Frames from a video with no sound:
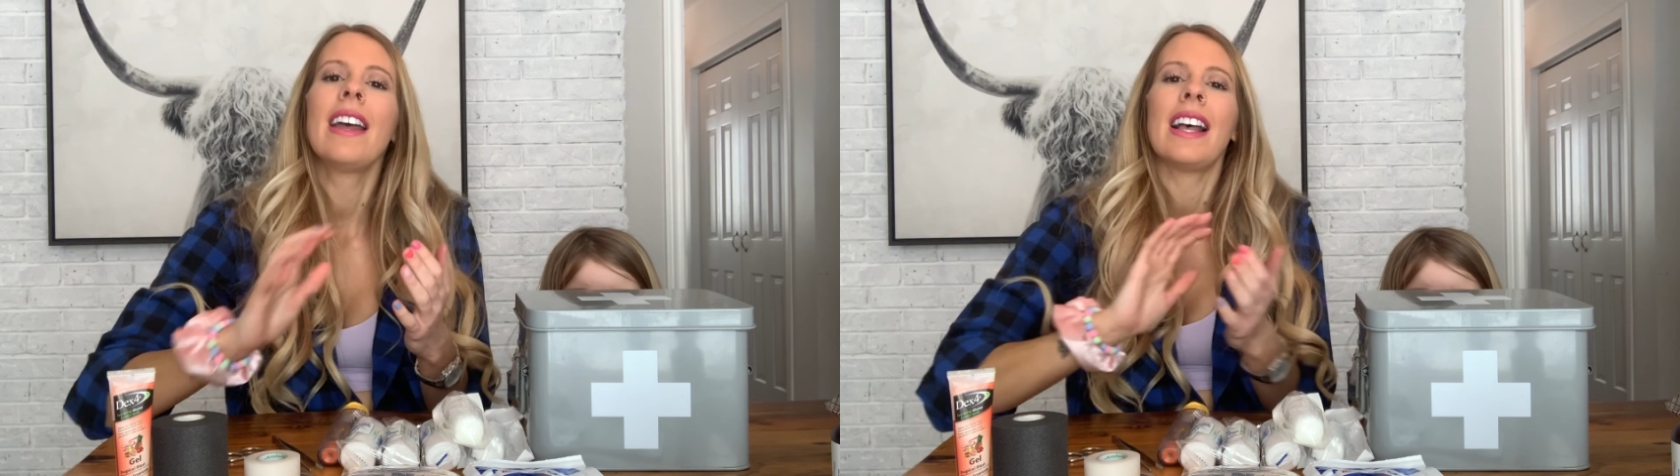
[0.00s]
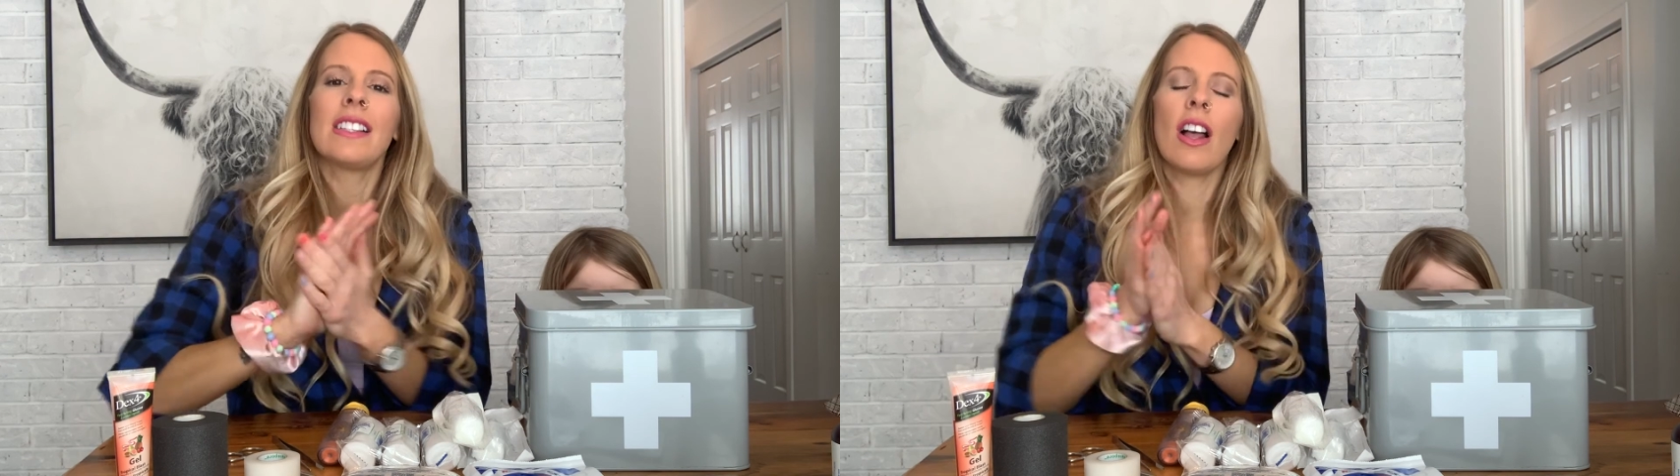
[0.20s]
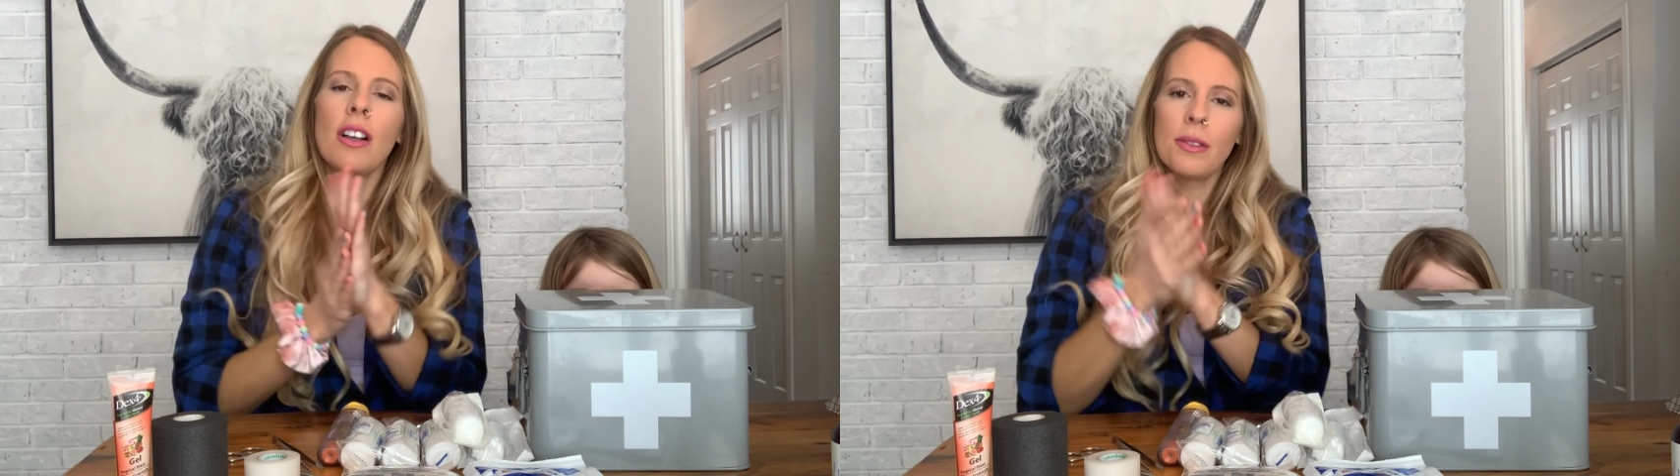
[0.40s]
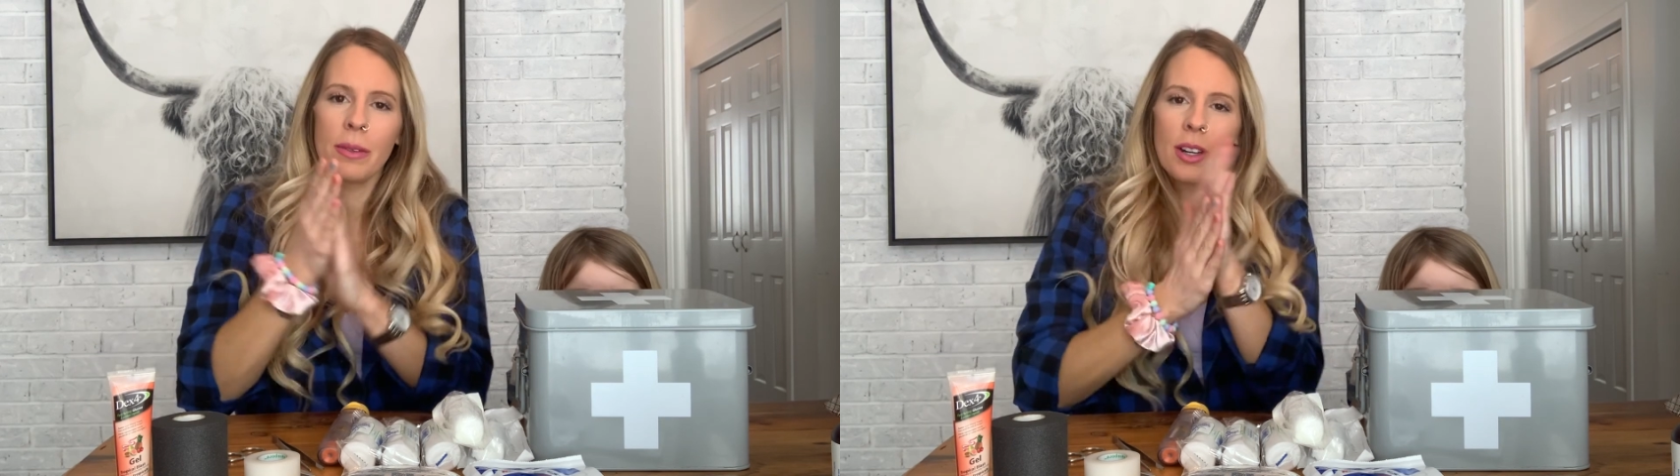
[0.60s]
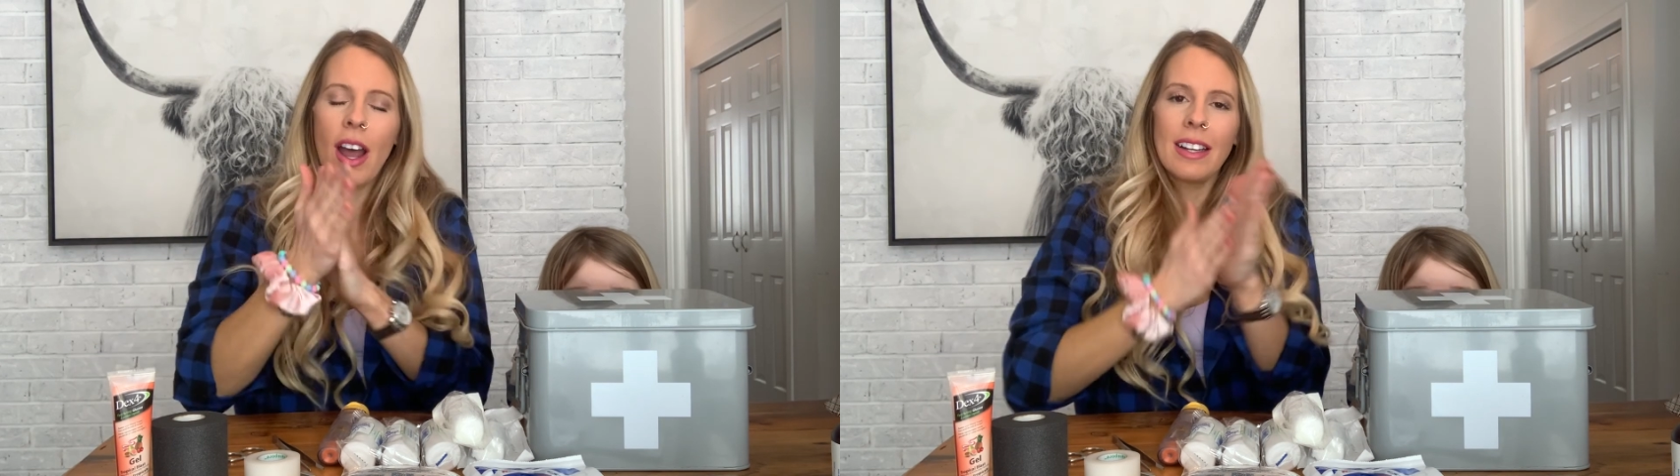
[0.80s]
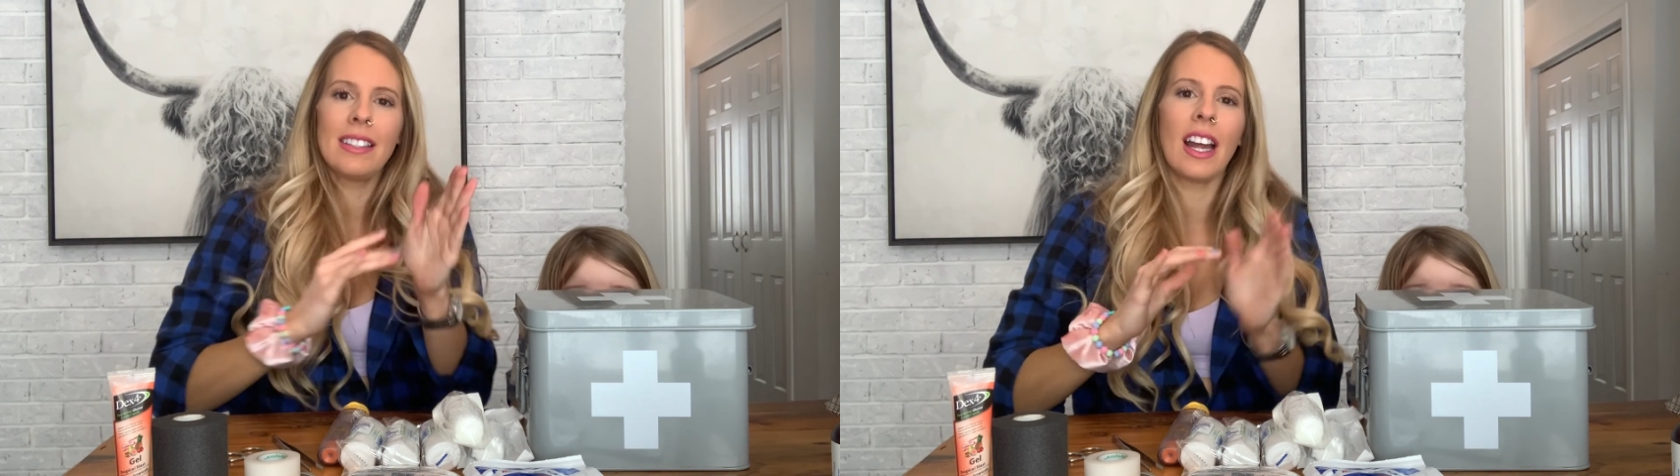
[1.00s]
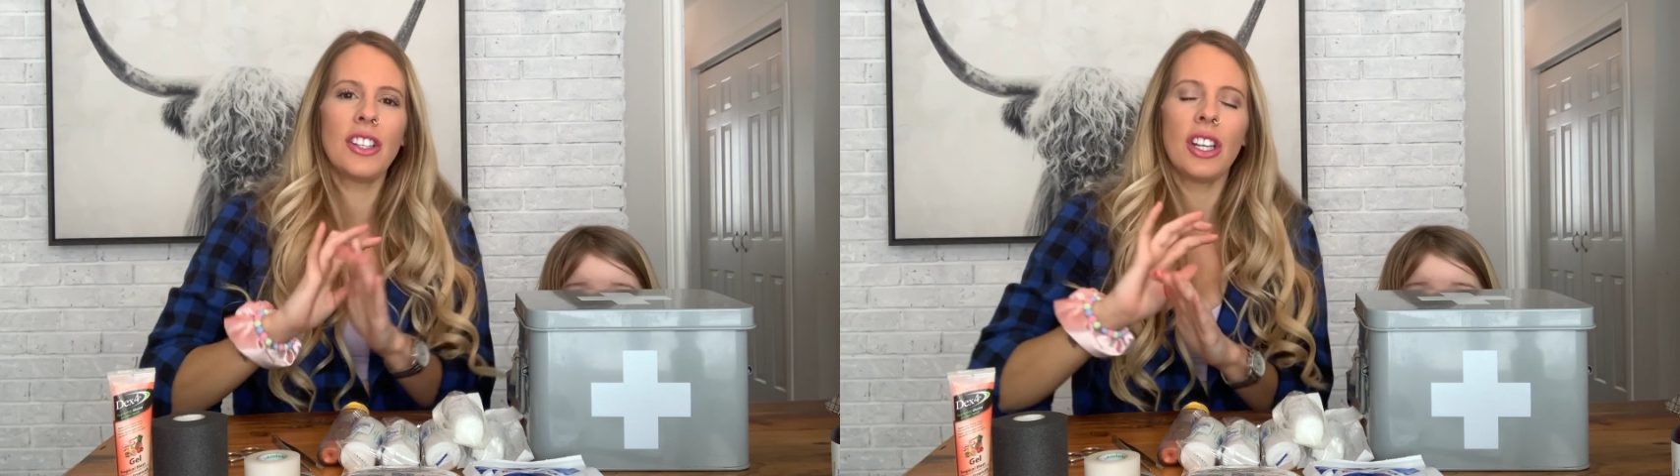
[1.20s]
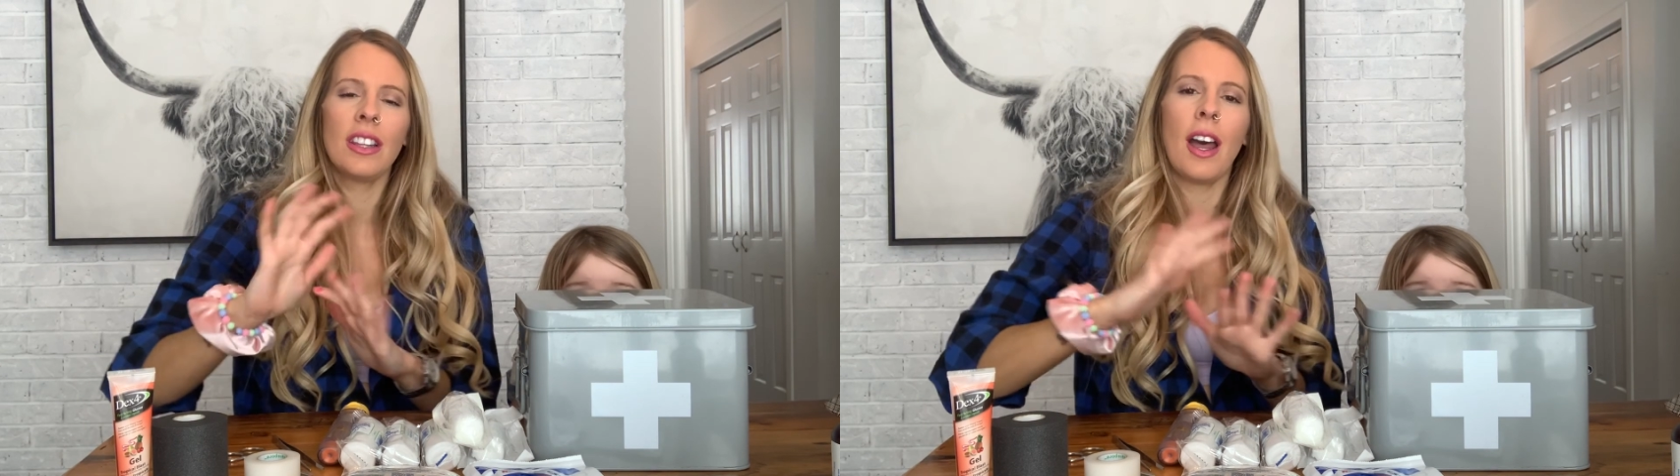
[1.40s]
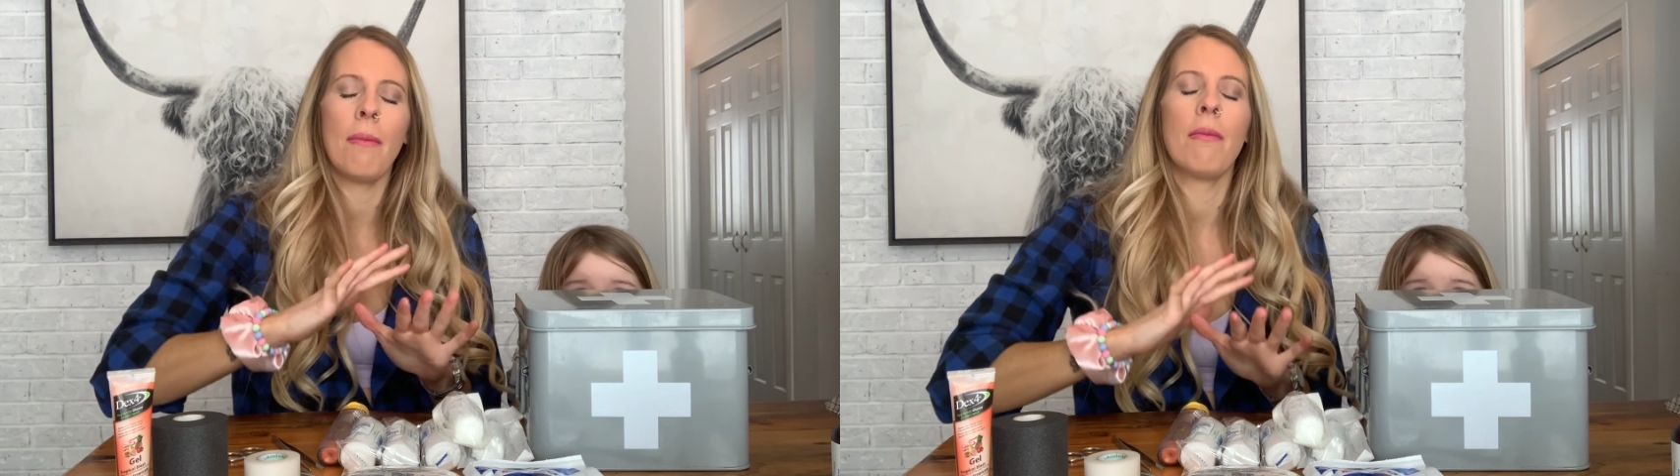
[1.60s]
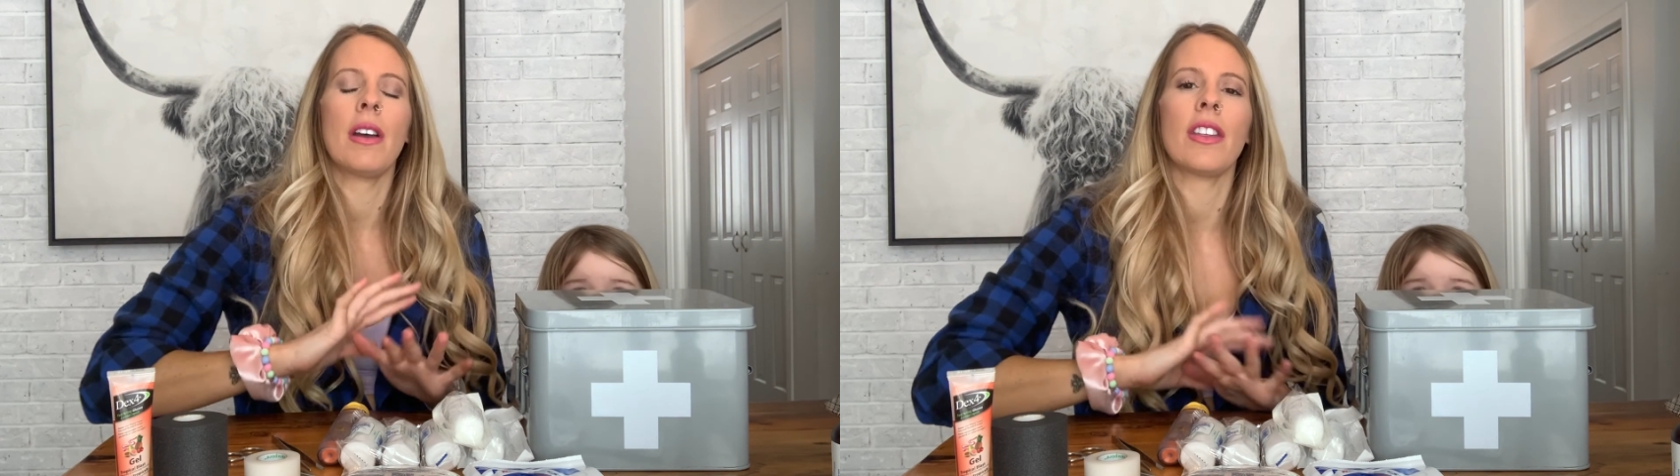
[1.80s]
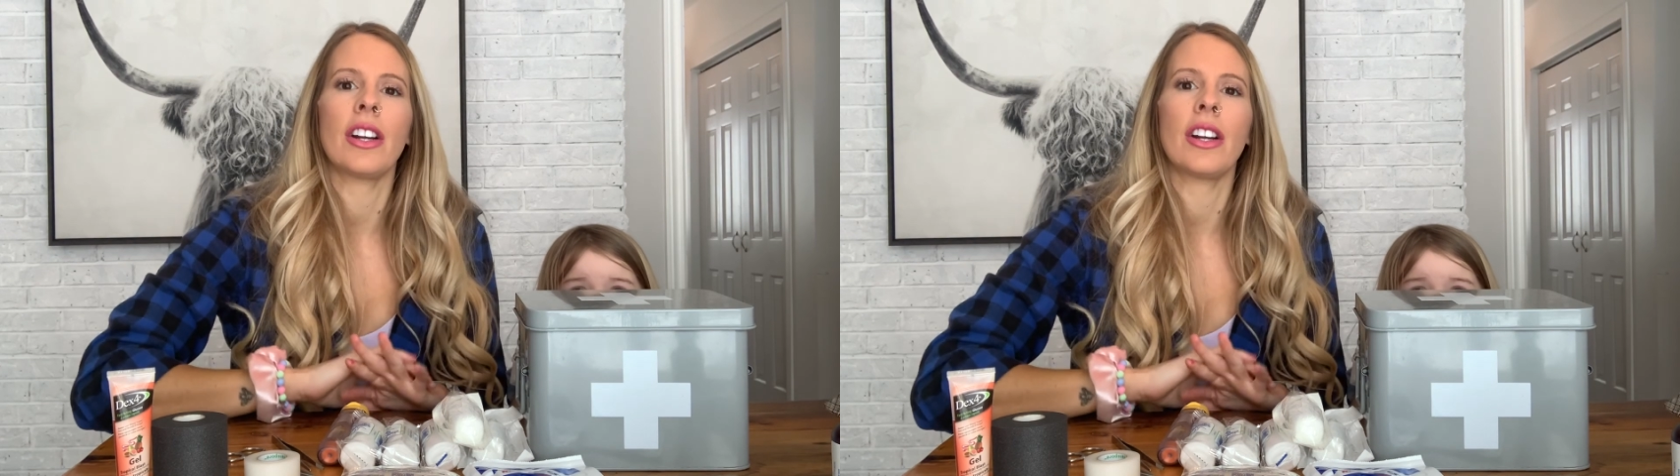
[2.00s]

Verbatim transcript: as long as we're not touching them with